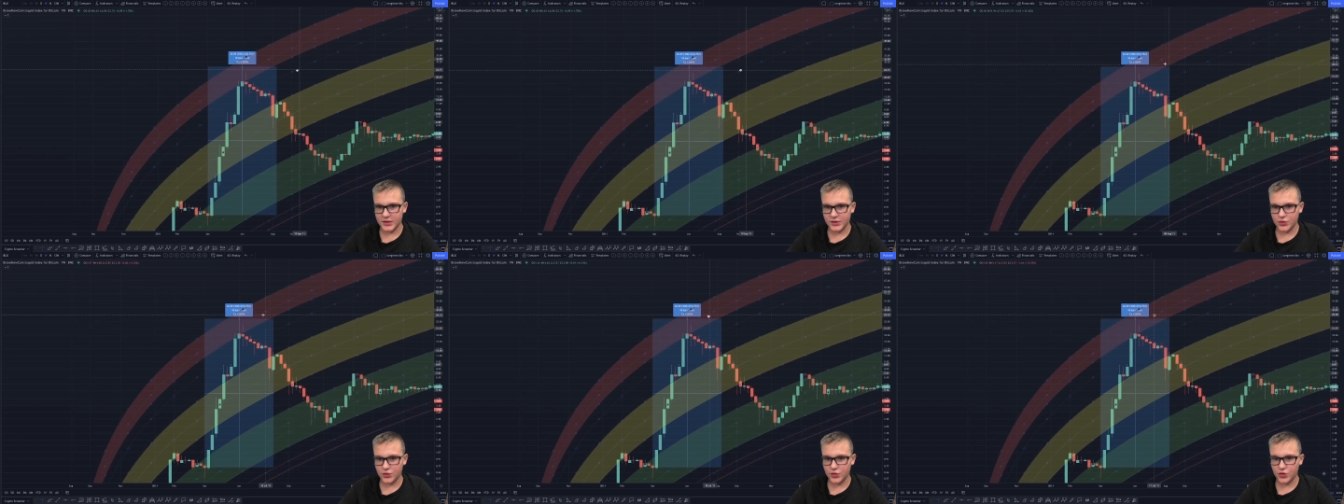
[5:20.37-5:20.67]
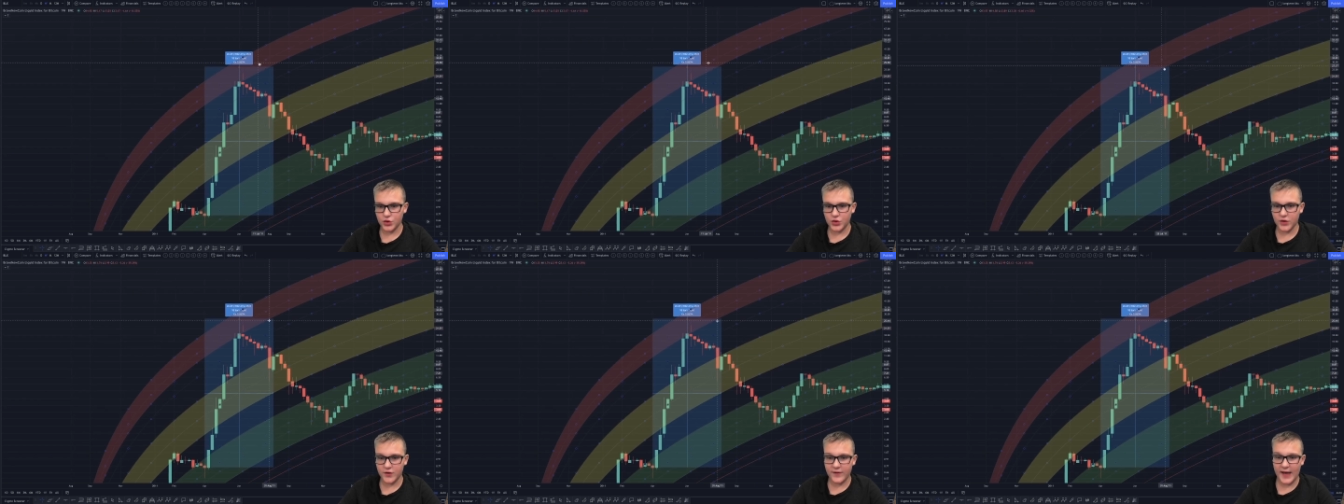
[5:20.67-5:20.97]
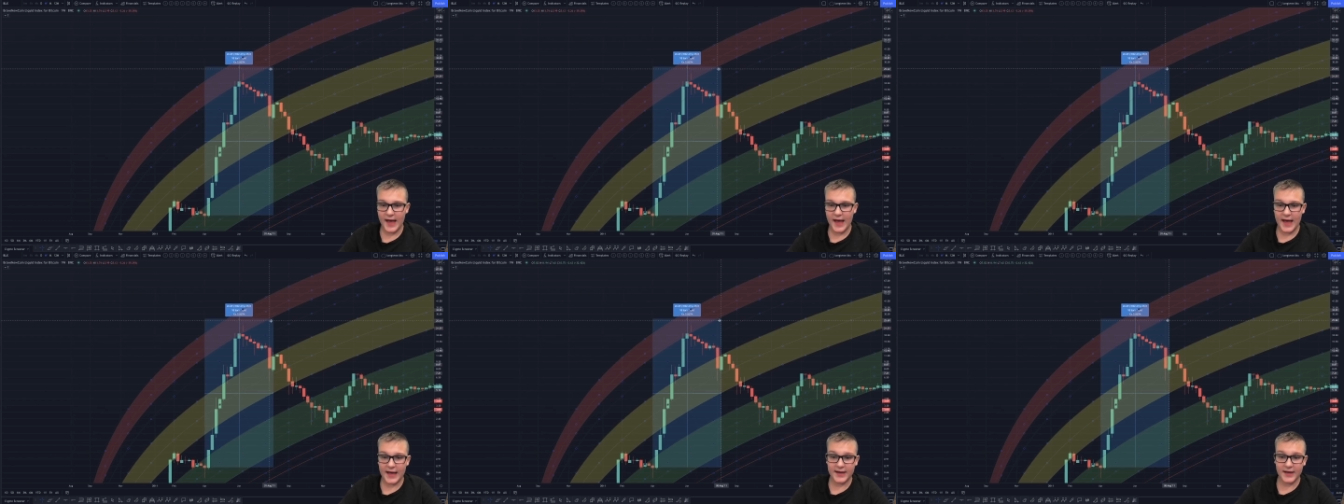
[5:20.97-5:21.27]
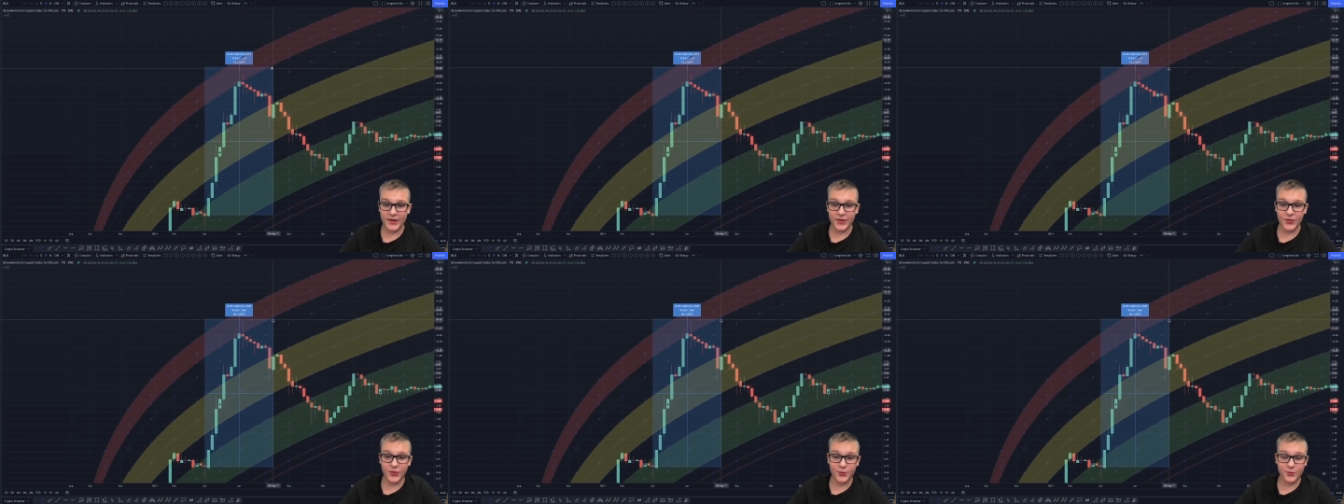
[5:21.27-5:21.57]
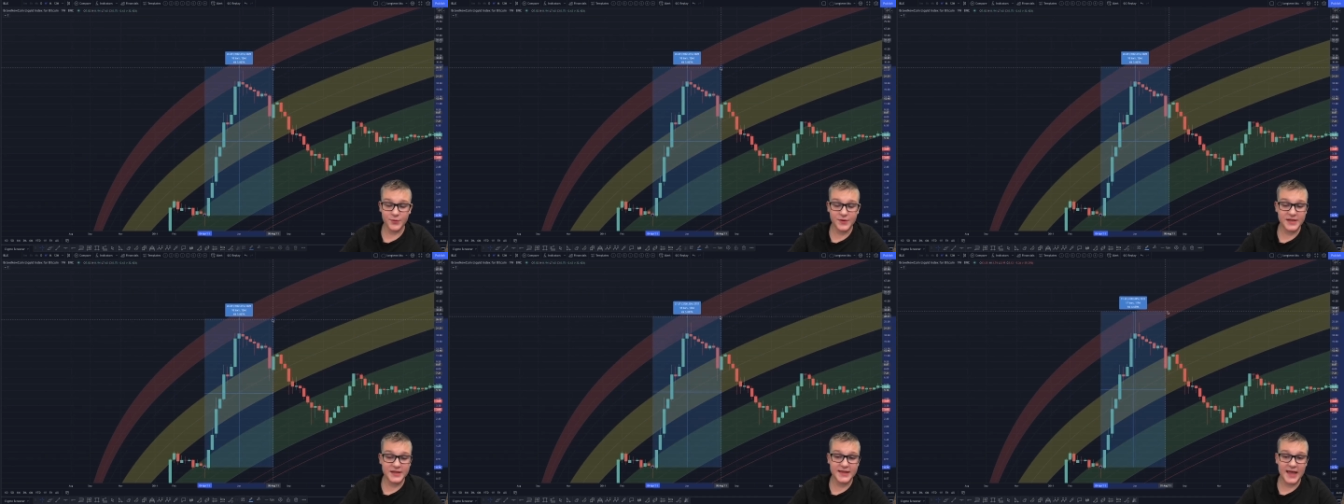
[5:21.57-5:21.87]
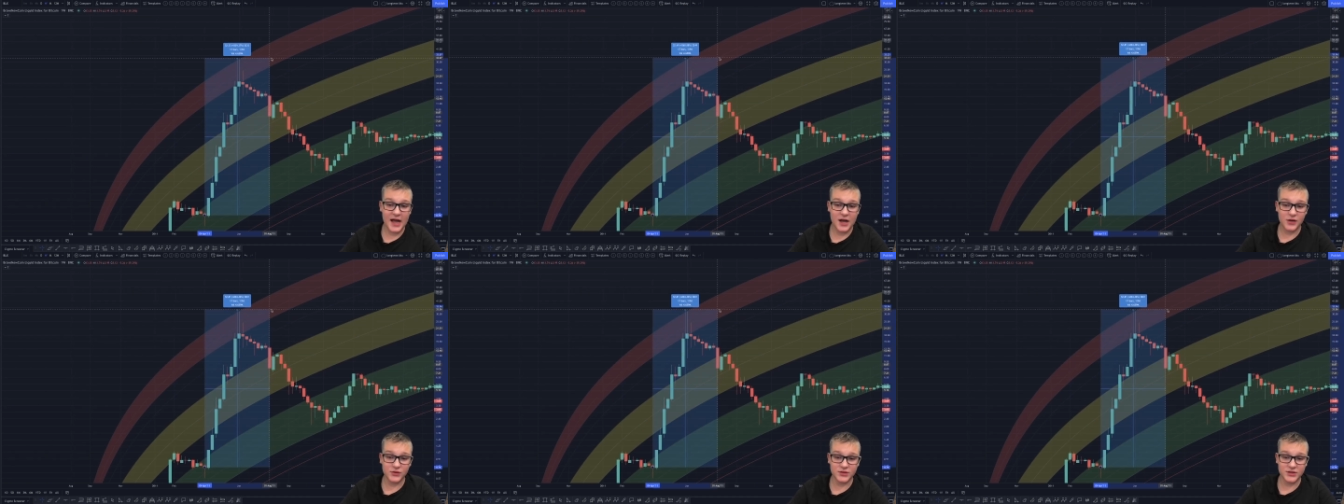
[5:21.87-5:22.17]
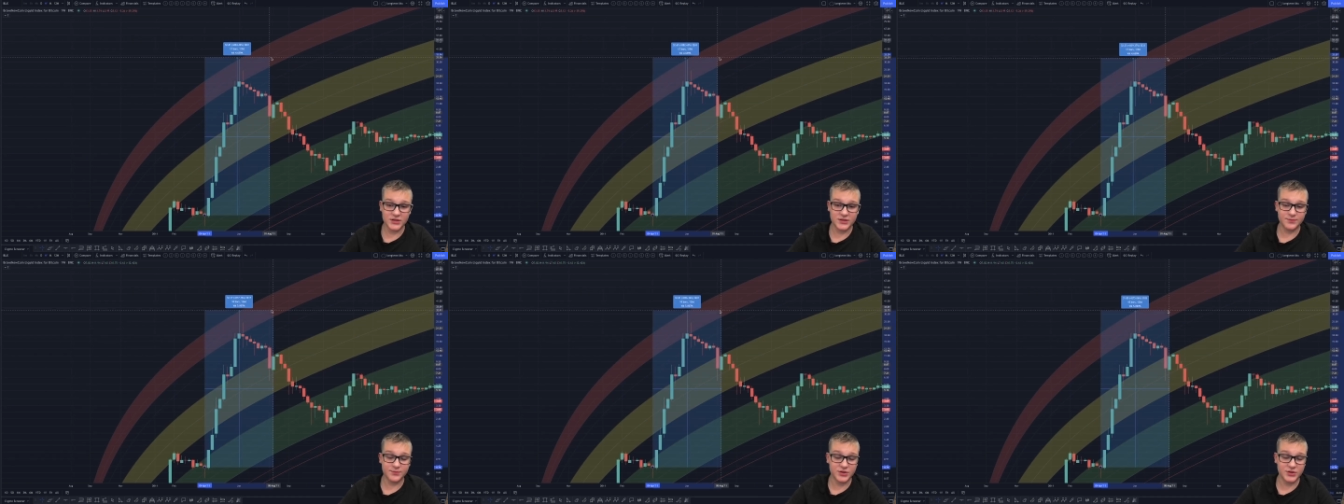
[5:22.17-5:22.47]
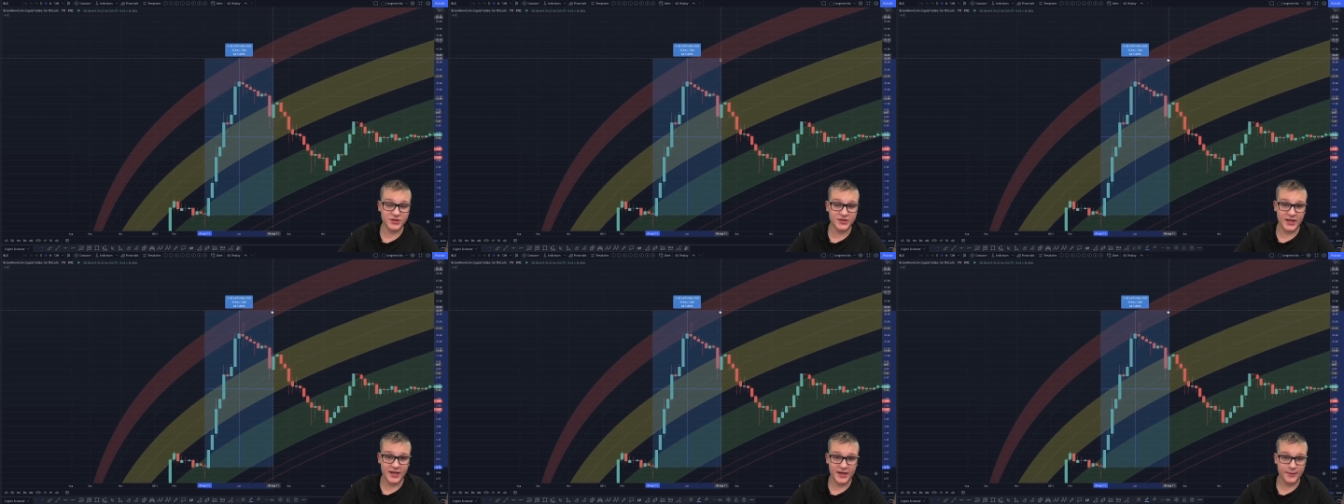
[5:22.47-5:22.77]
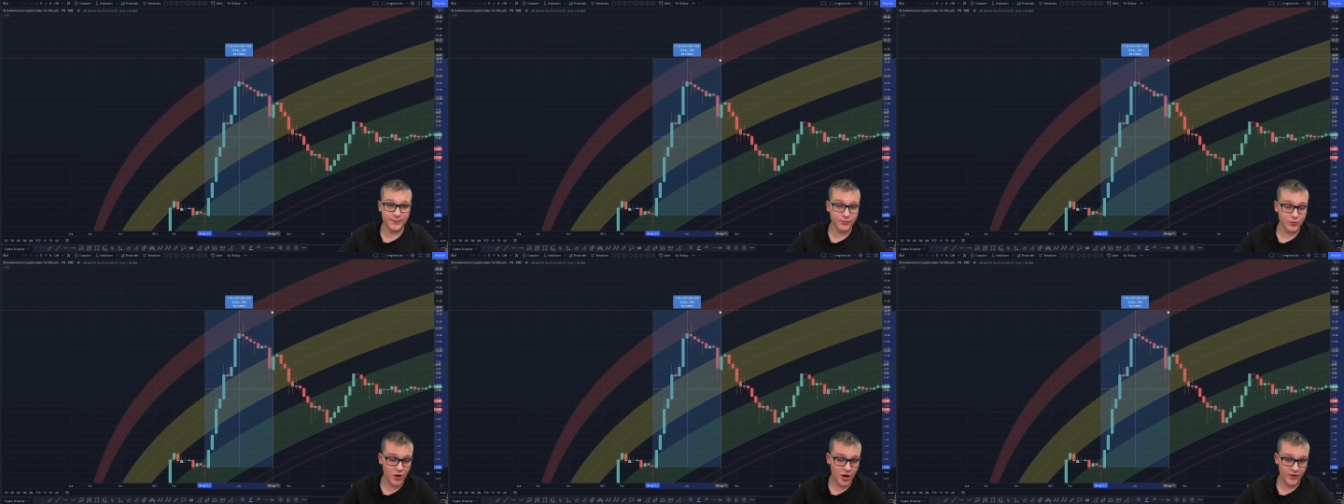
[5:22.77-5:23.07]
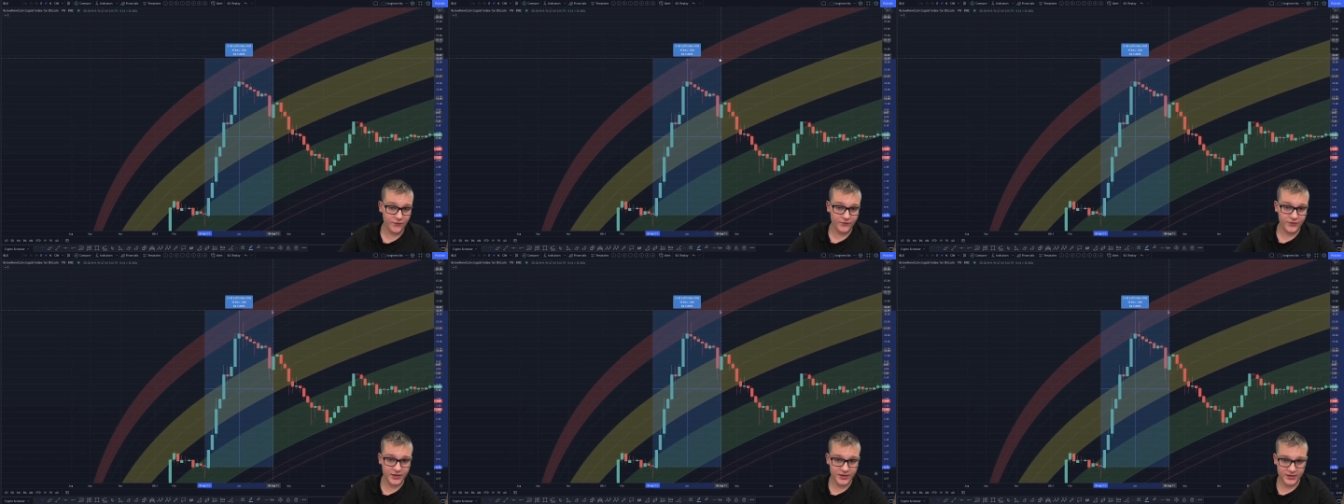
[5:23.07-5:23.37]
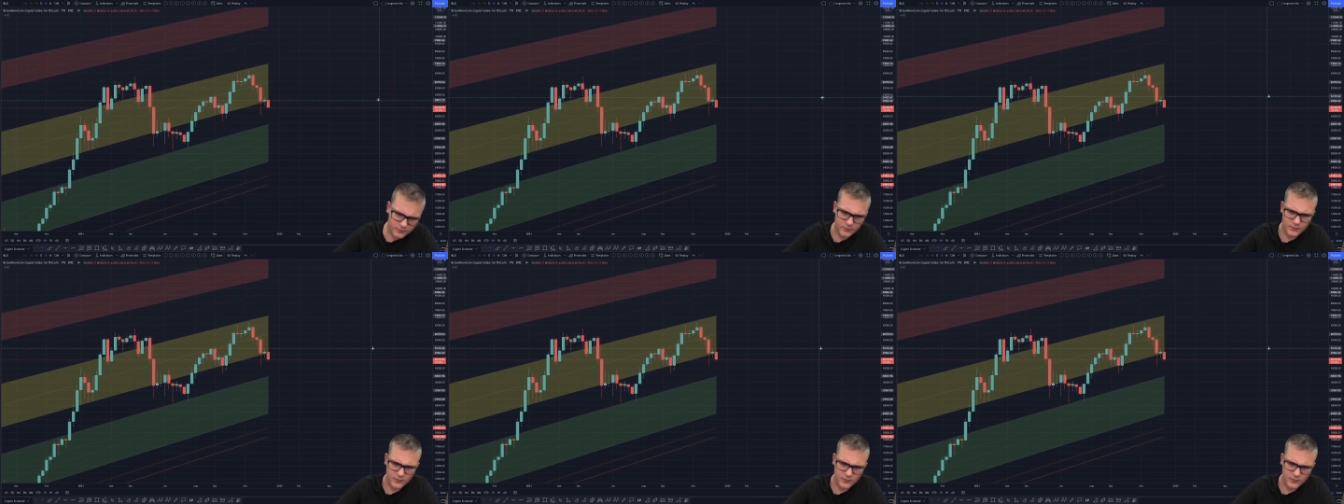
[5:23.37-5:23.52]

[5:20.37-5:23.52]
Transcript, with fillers: you could have had a 3,000% profit.